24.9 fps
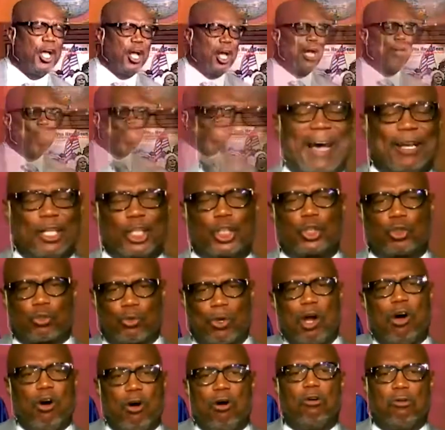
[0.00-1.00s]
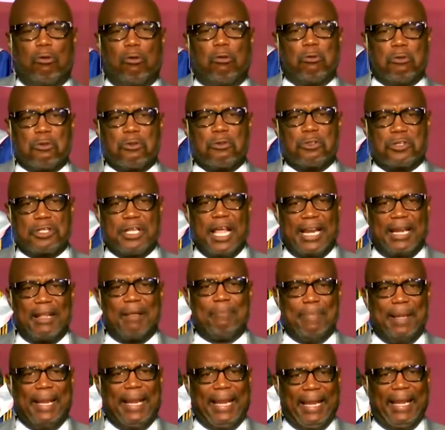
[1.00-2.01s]
about drones that are
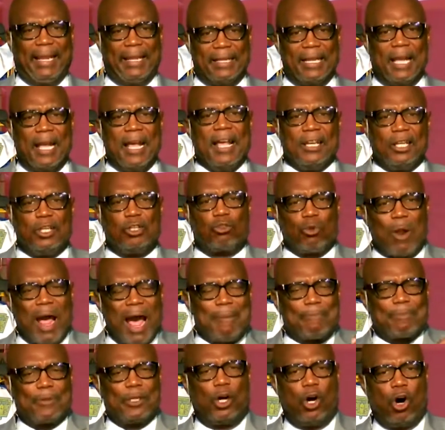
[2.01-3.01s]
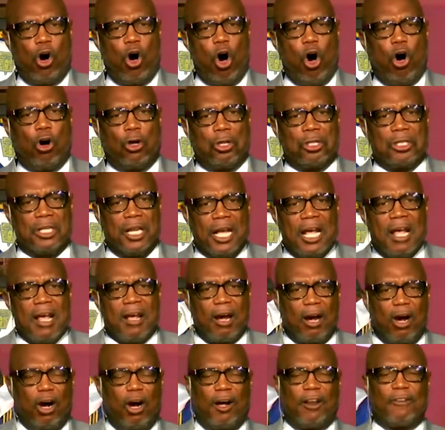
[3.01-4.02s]
being dropped on,
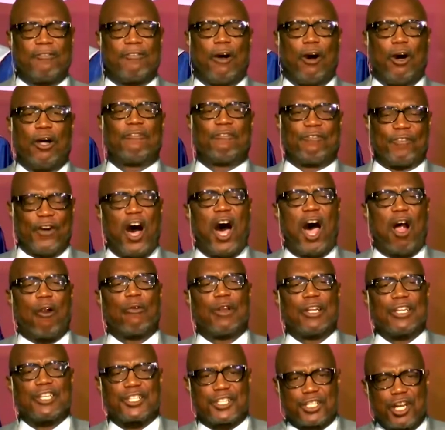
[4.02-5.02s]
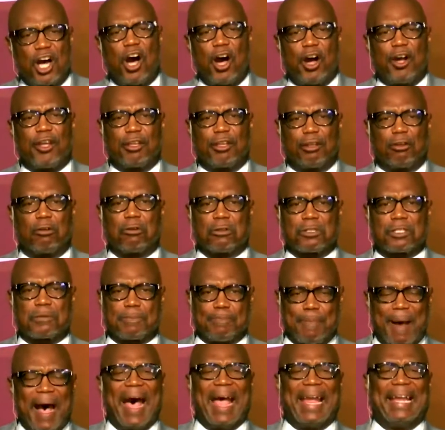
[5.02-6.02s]
on, on foreign soil,
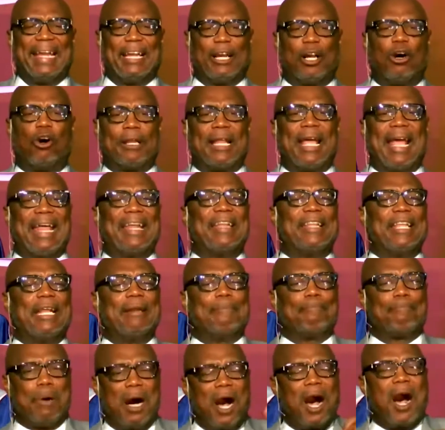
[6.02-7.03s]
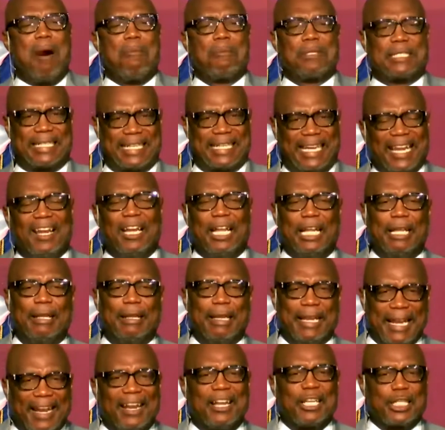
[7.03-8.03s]
spying on, and then bombs
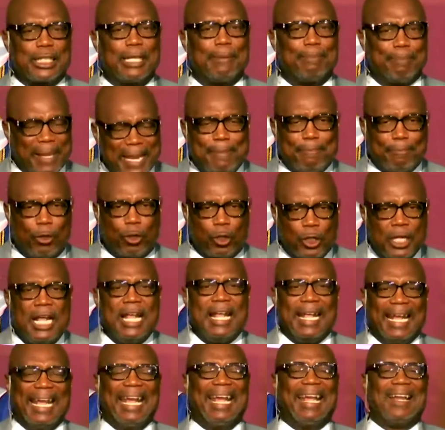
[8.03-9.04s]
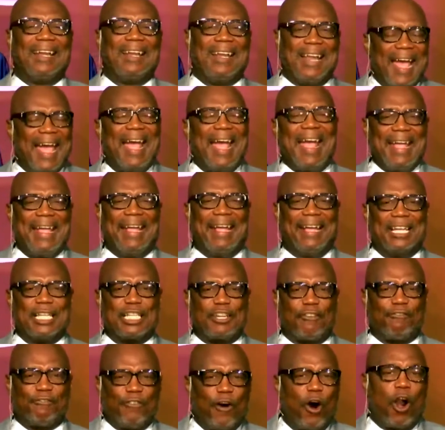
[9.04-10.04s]
killing innocent people in
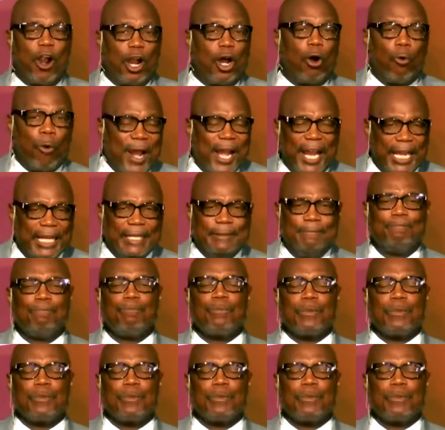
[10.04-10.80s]
lands far away.